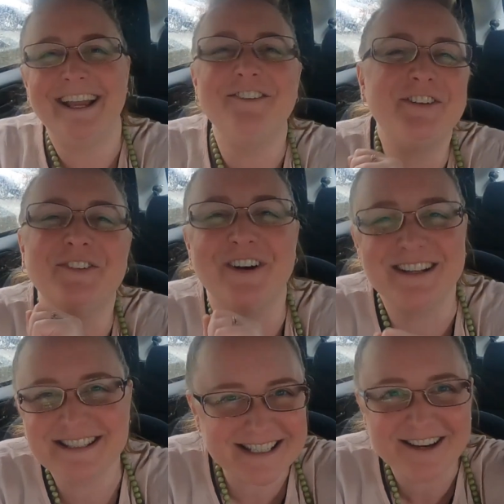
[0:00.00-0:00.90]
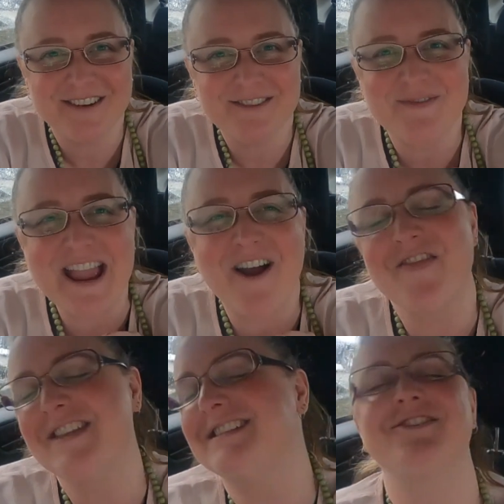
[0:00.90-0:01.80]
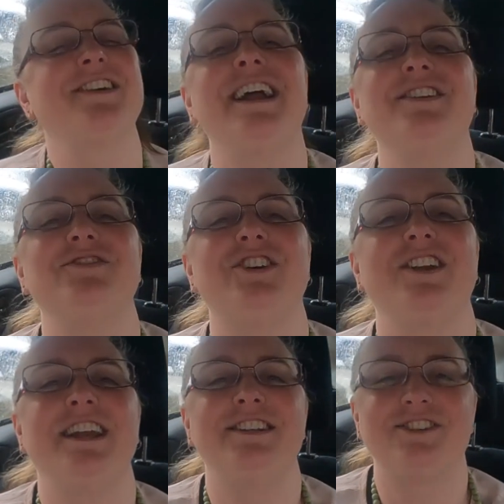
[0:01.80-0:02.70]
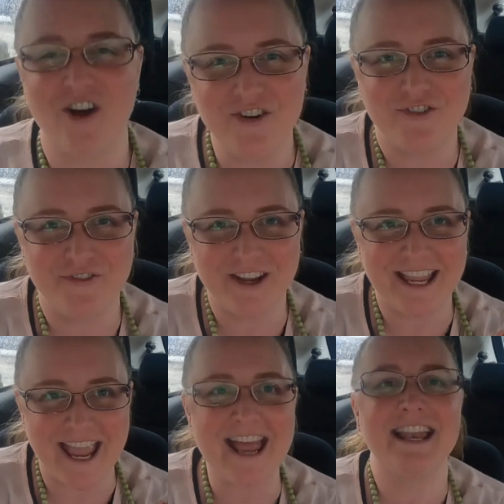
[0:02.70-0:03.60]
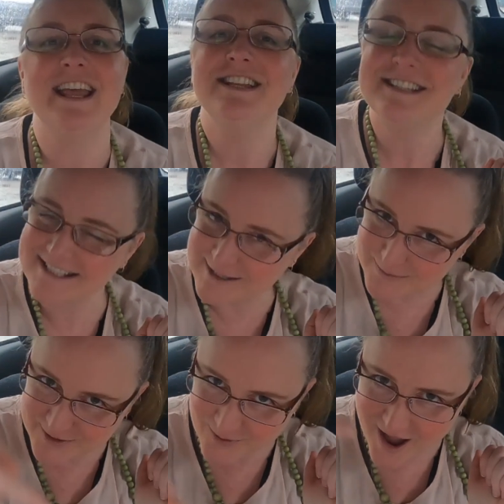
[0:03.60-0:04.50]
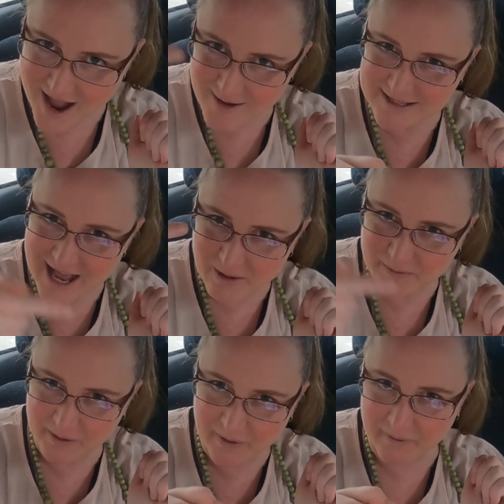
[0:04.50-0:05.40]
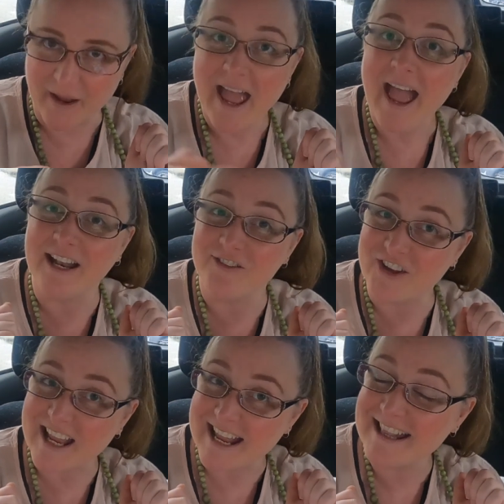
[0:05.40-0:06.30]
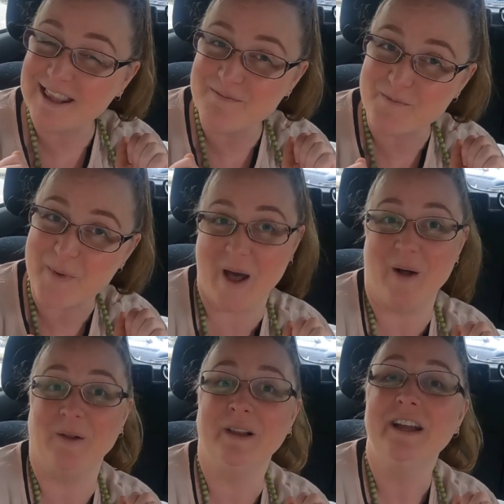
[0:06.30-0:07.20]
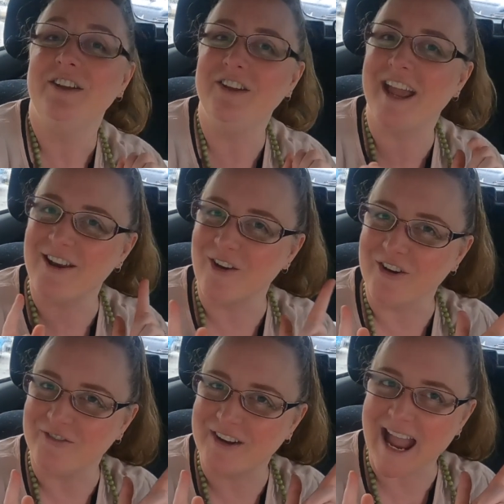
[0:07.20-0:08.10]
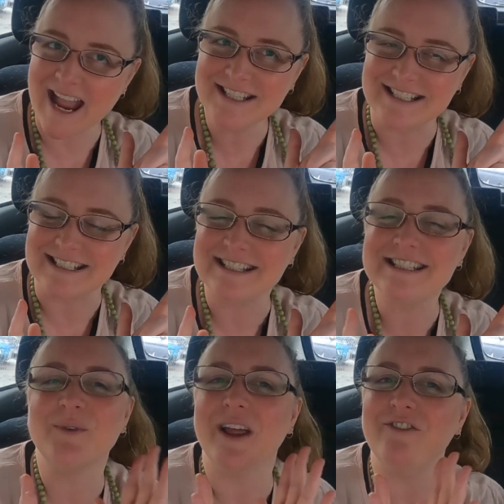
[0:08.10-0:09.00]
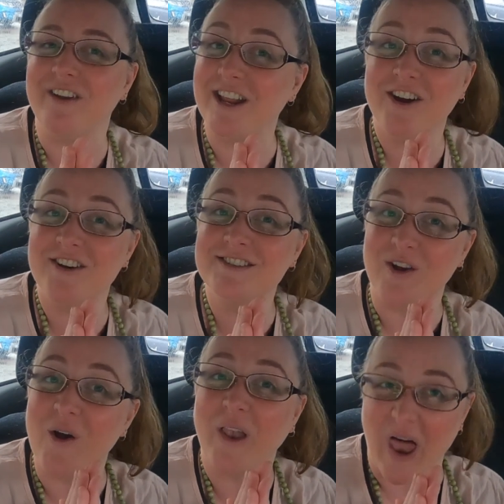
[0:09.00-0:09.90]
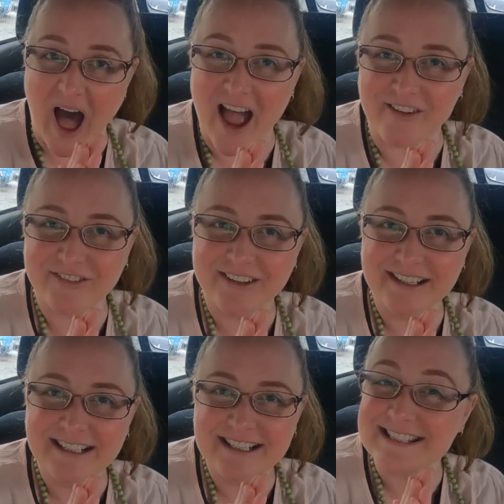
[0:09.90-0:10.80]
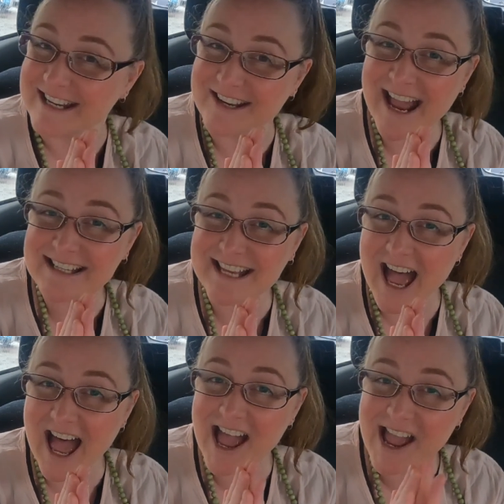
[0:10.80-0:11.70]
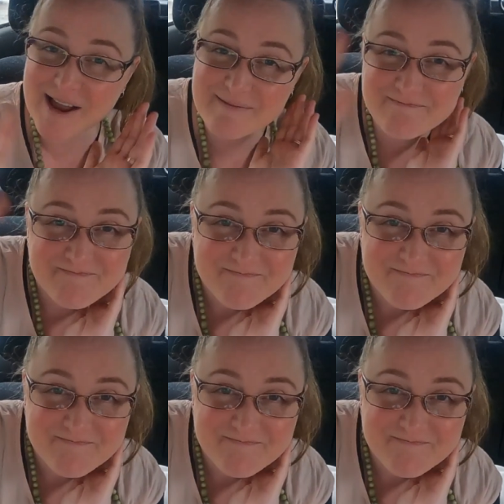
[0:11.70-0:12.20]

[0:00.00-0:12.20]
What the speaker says: If you want to stick with me on this creative journey, don't forget to subscribe down below. And if you hit the bell, you get notifications when videos go live. See you next time.